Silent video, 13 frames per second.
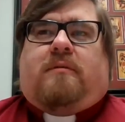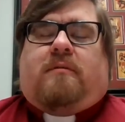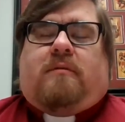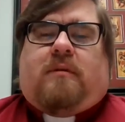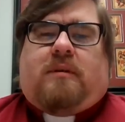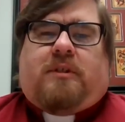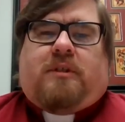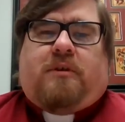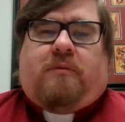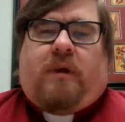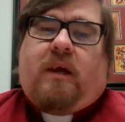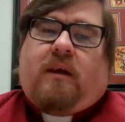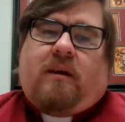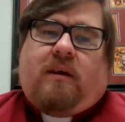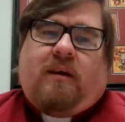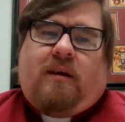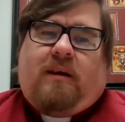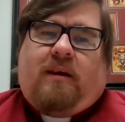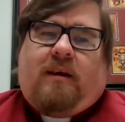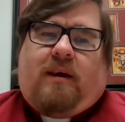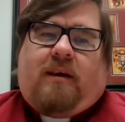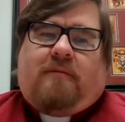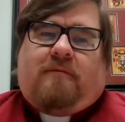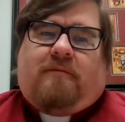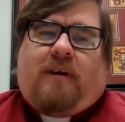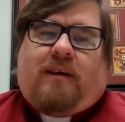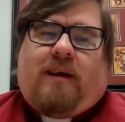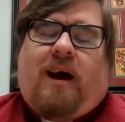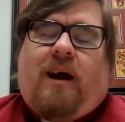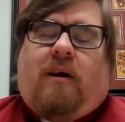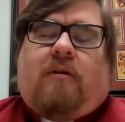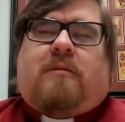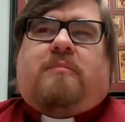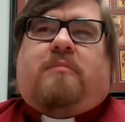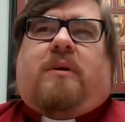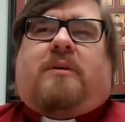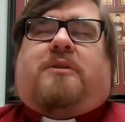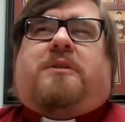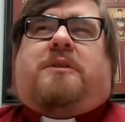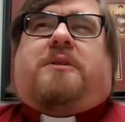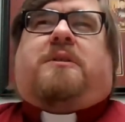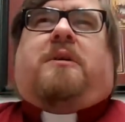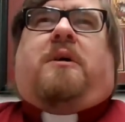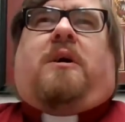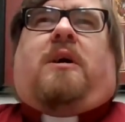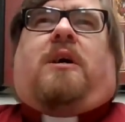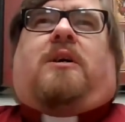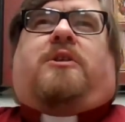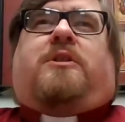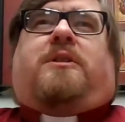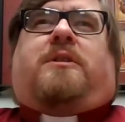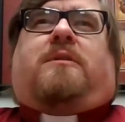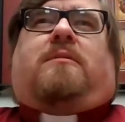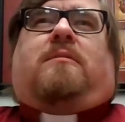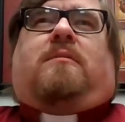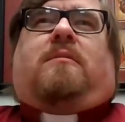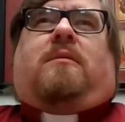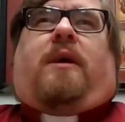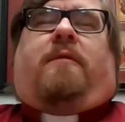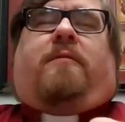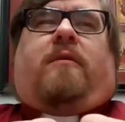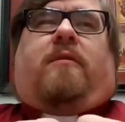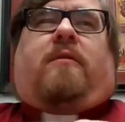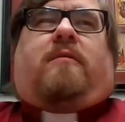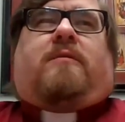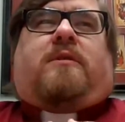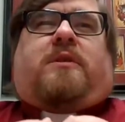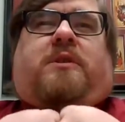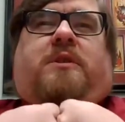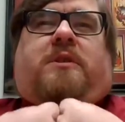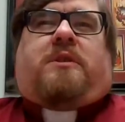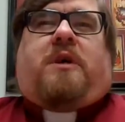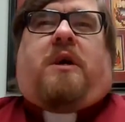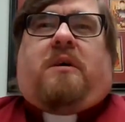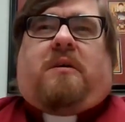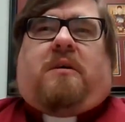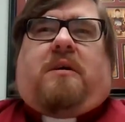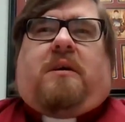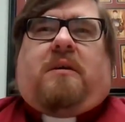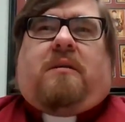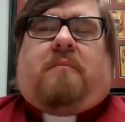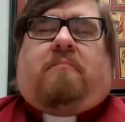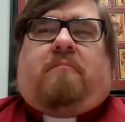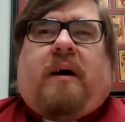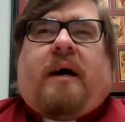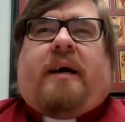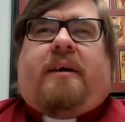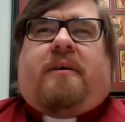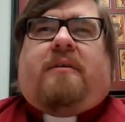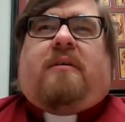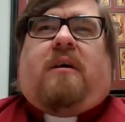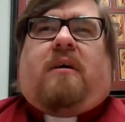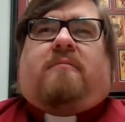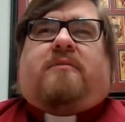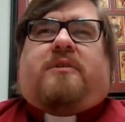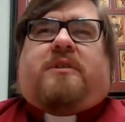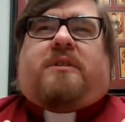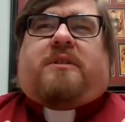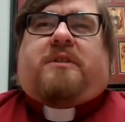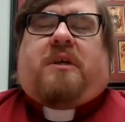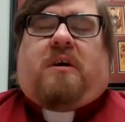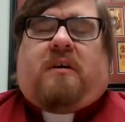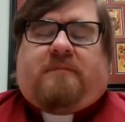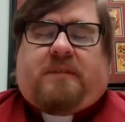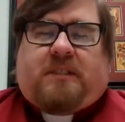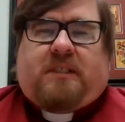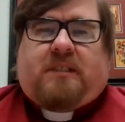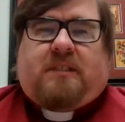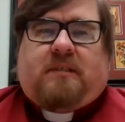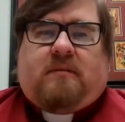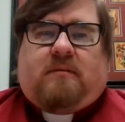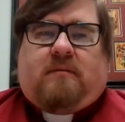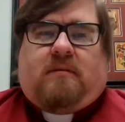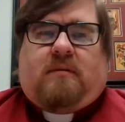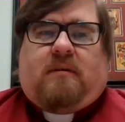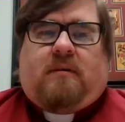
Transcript: to tune in and find out. But just just if you're stuck in the mire of just a tough season,